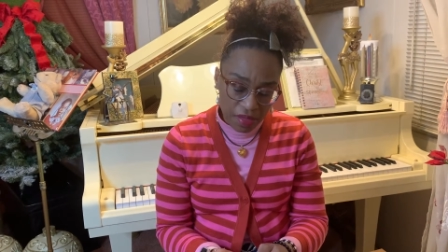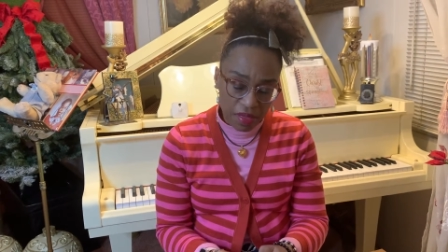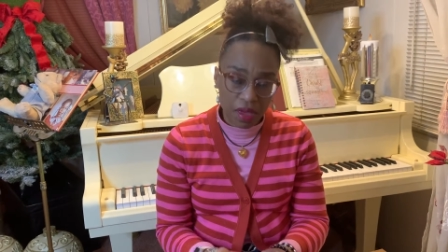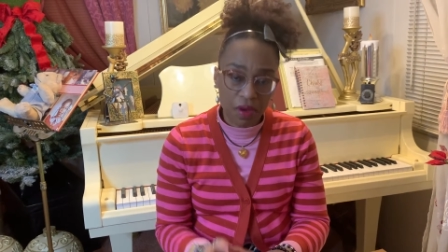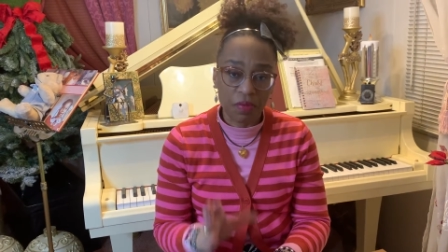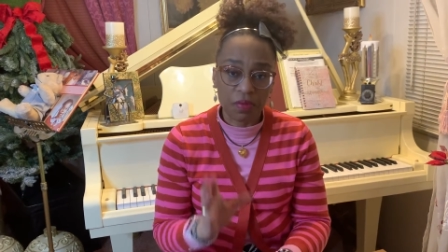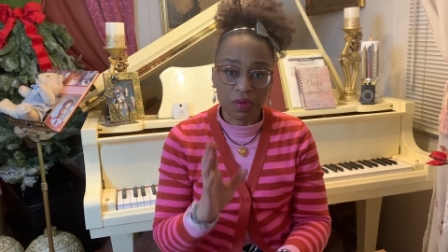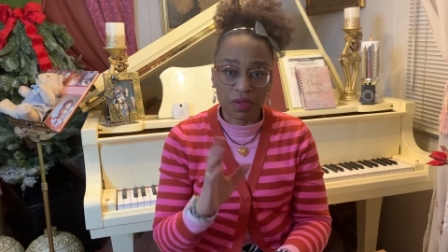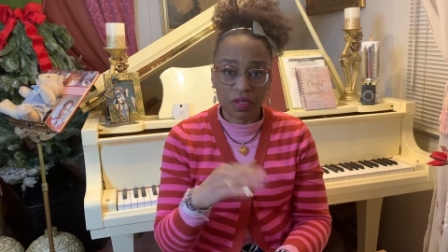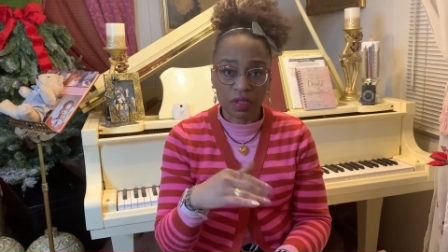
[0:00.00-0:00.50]

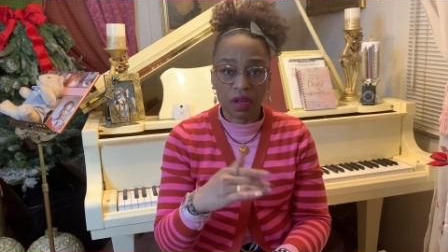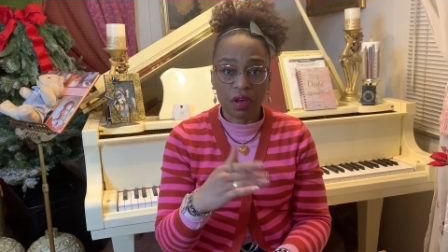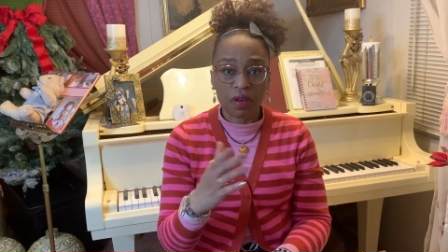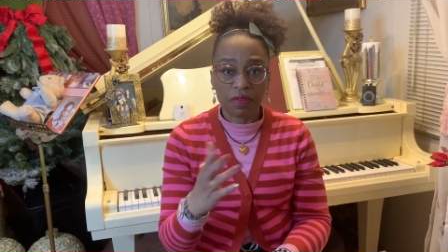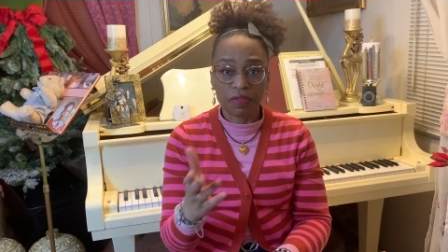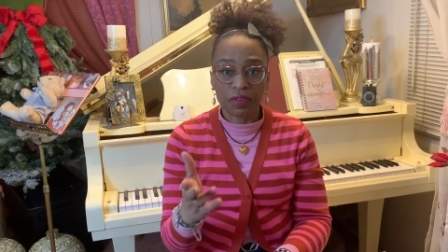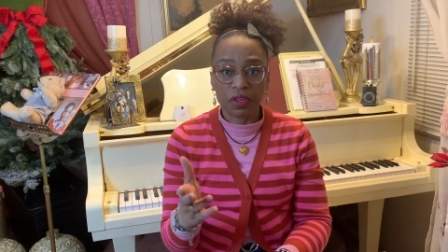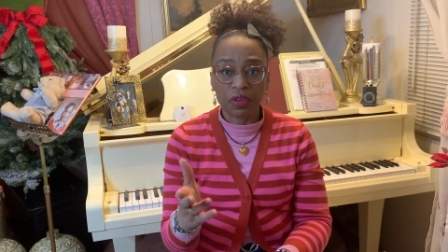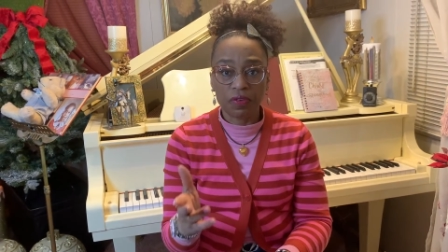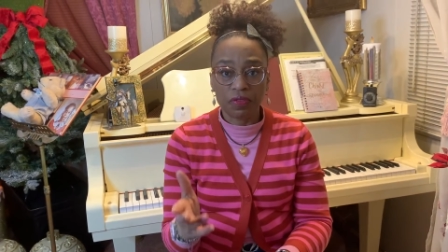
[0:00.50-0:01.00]
that was off
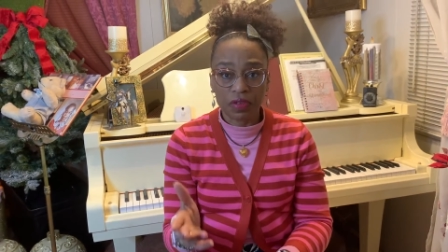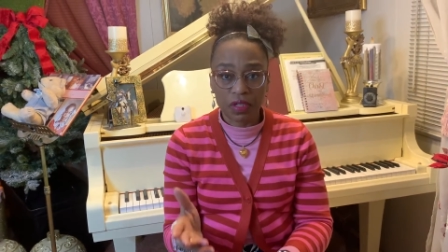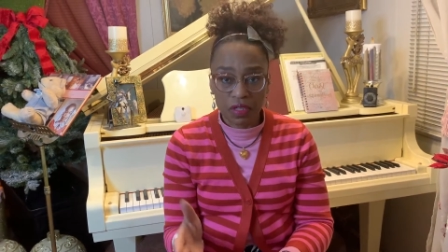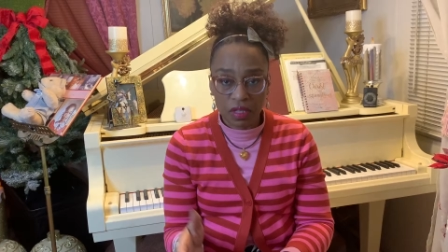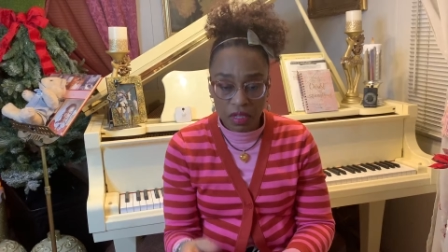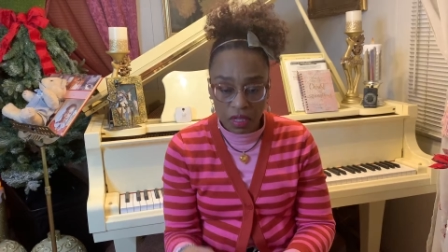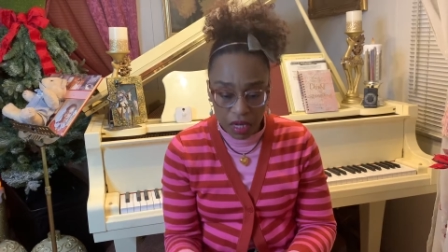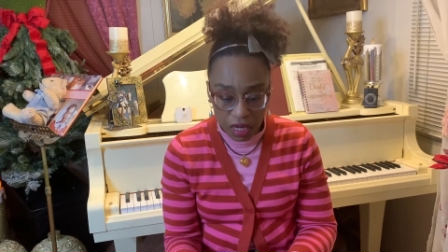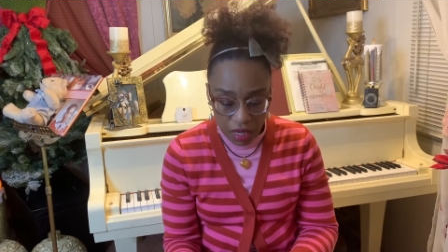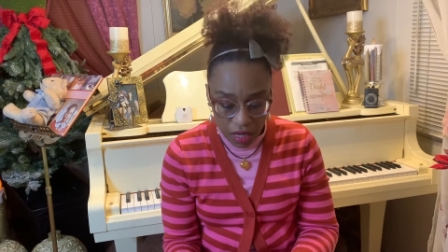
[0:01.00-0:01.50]
of
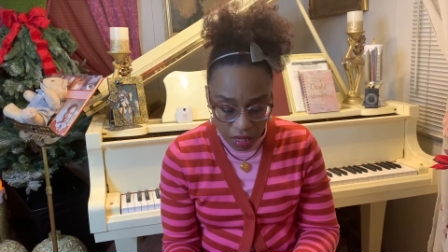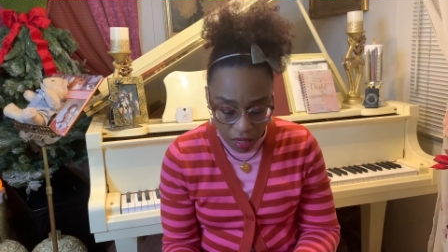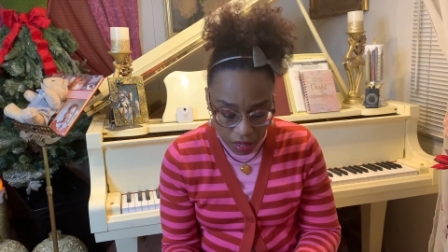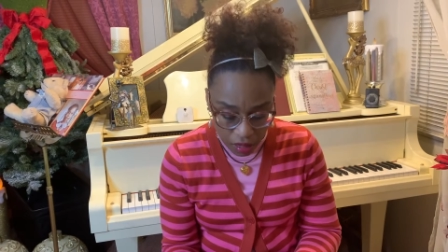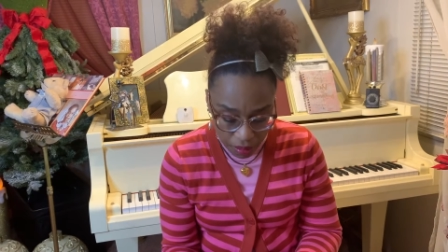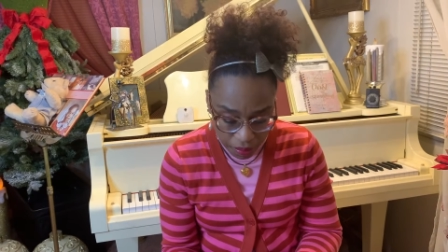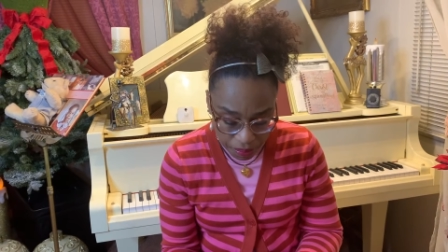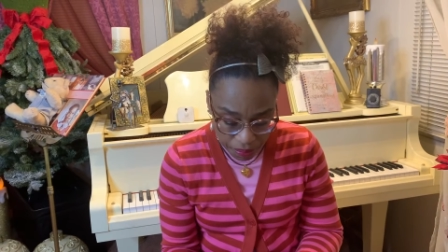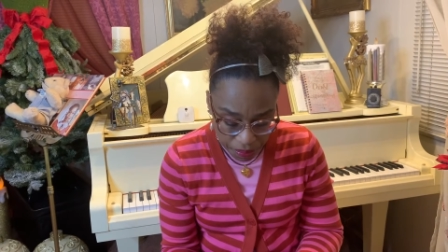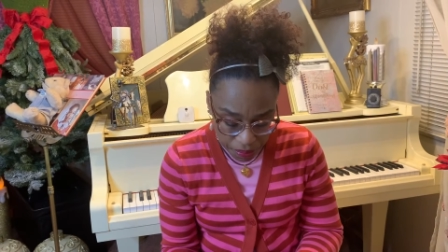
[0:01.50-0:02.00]

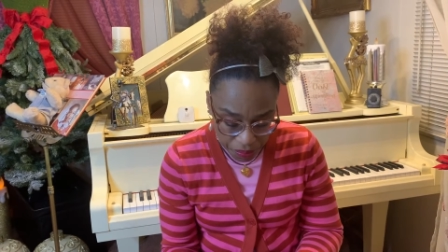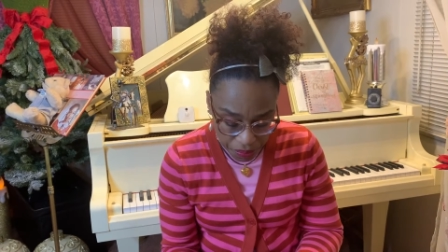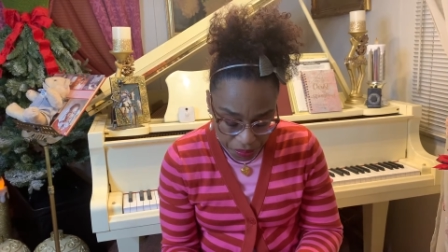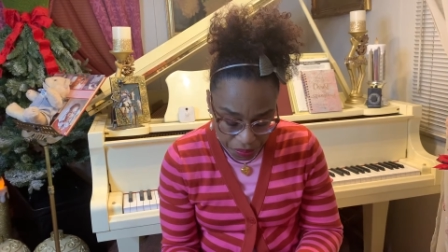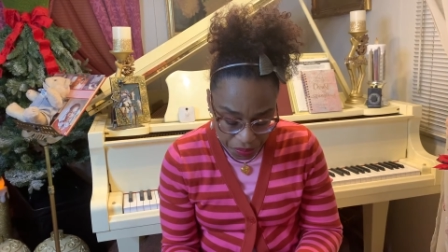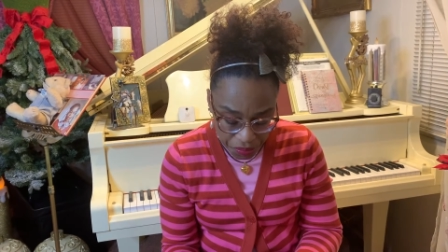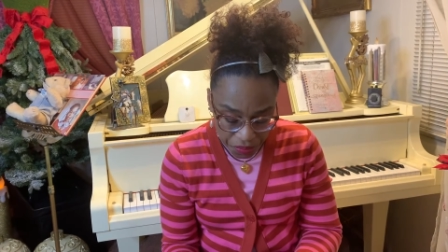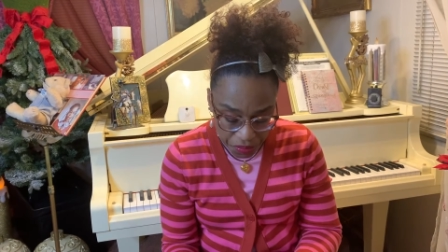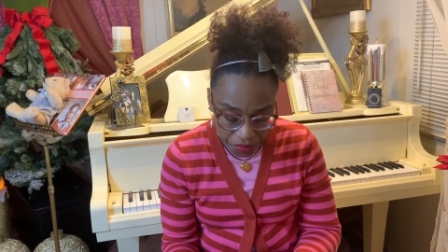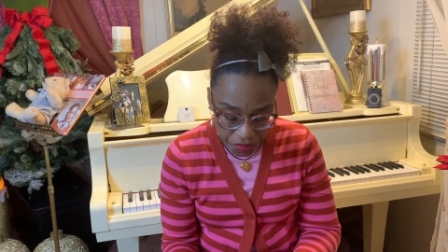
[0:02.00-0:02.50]
QVC.com
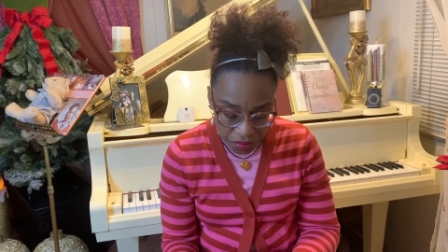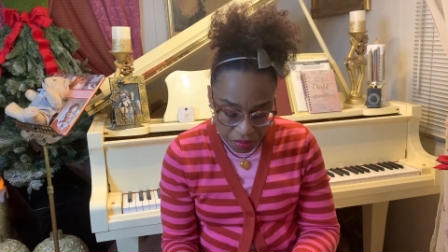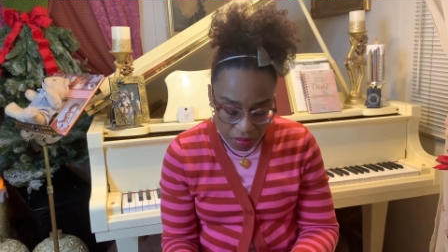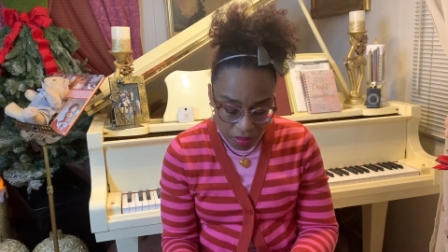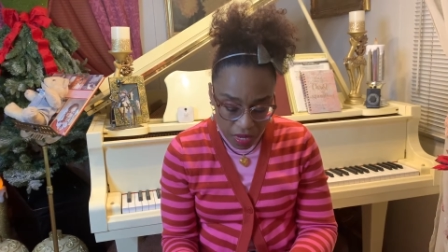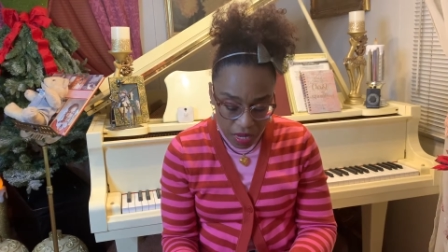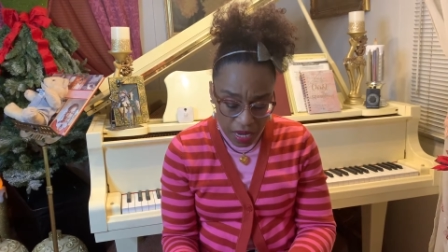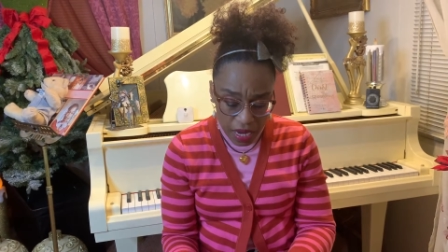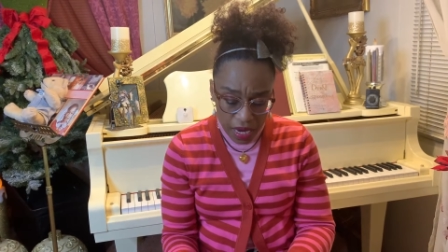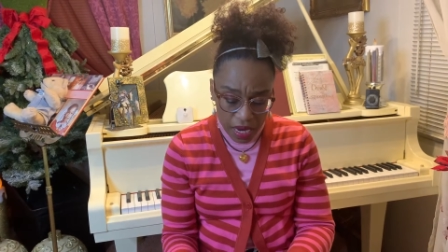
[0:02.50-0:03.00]

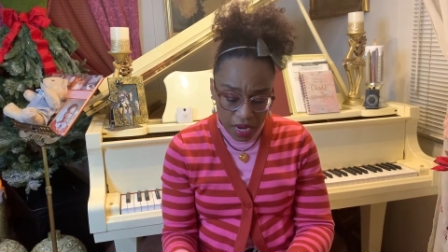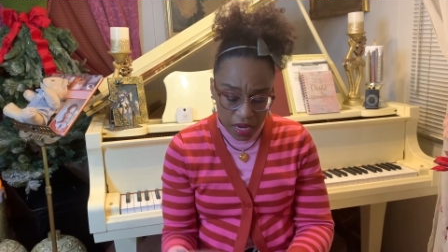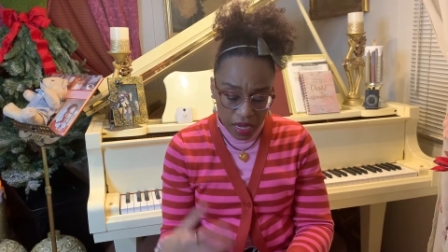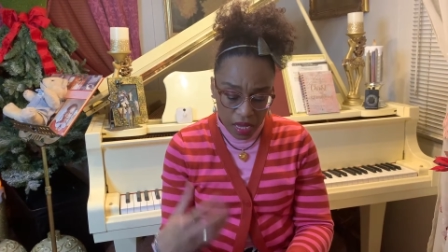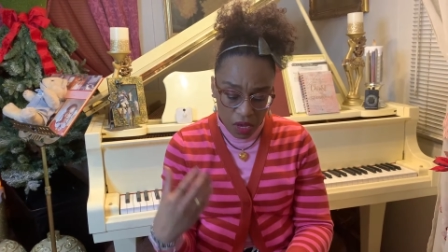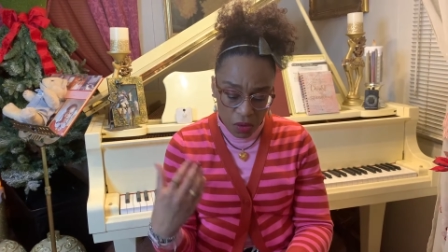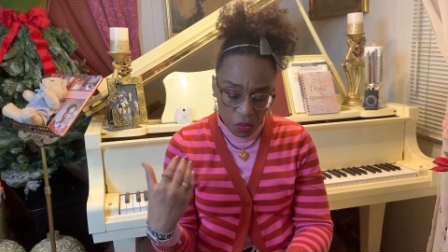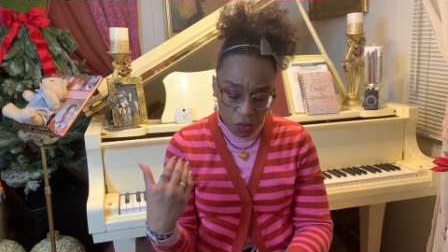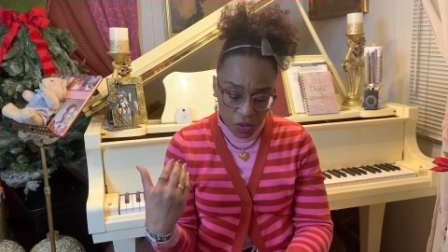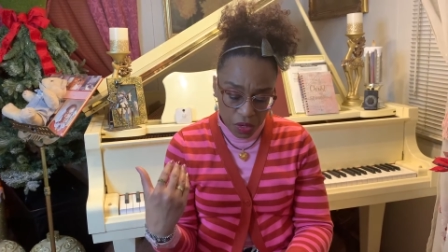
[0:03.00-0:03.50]
and
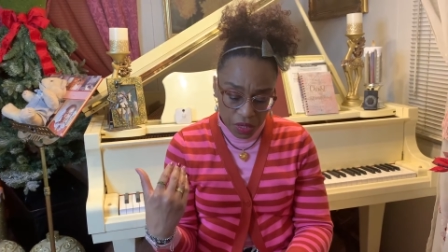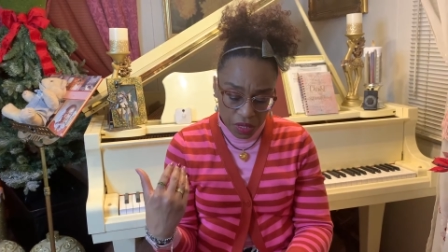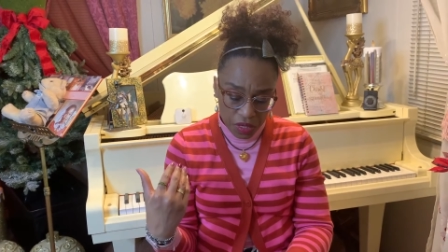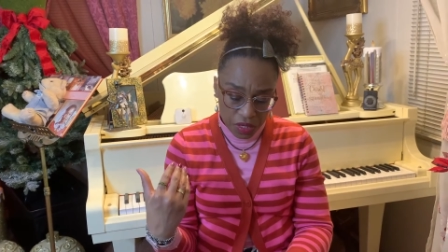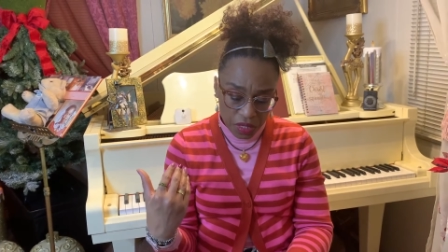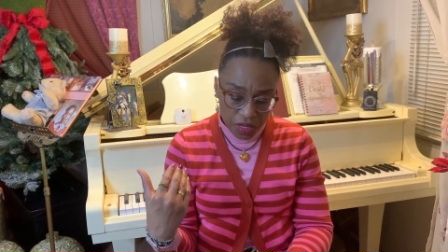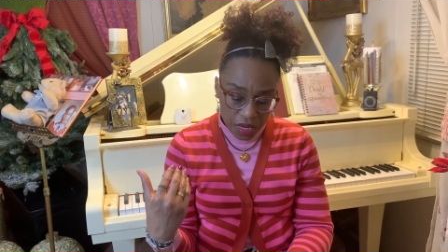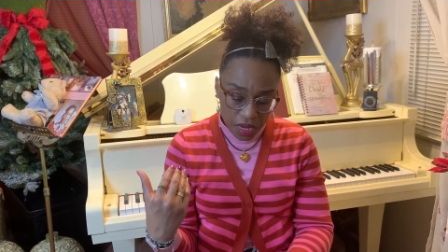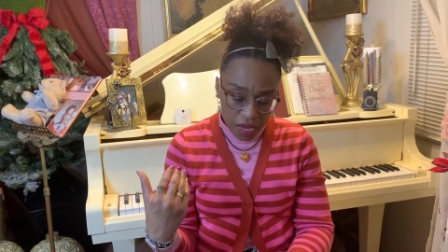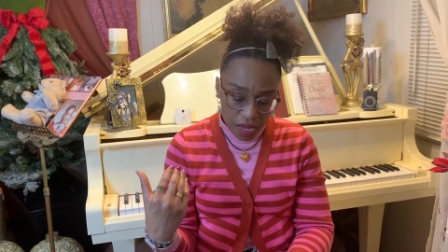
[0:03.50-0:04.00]
it was